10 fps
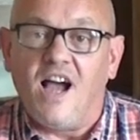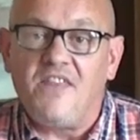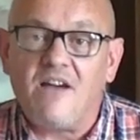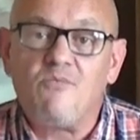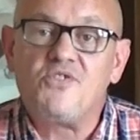
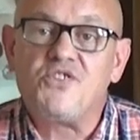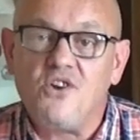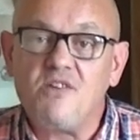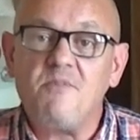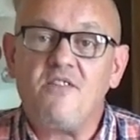And that was
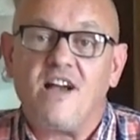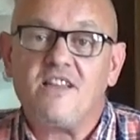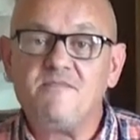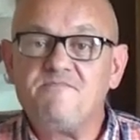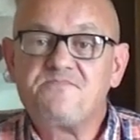Nightmare
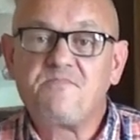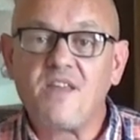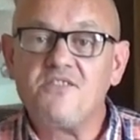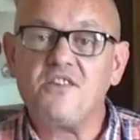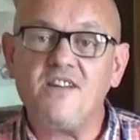Alley,
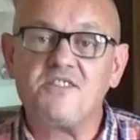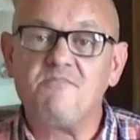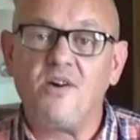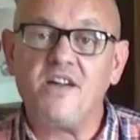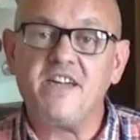Labyrinth,
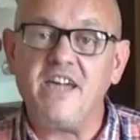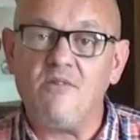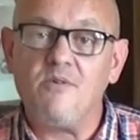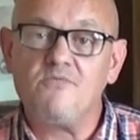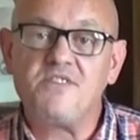directed by
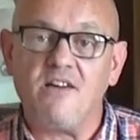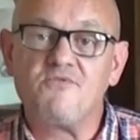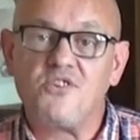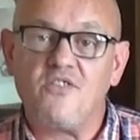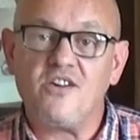Guillermo
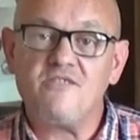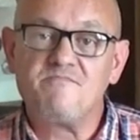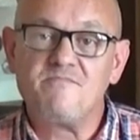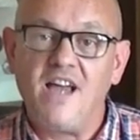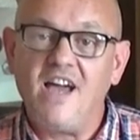del
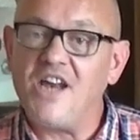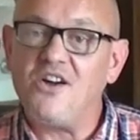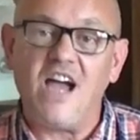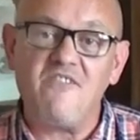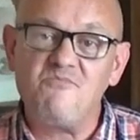Toro. And
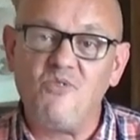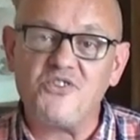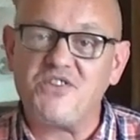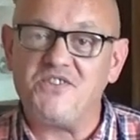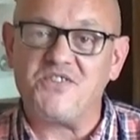I haven't
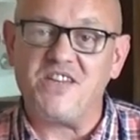watched it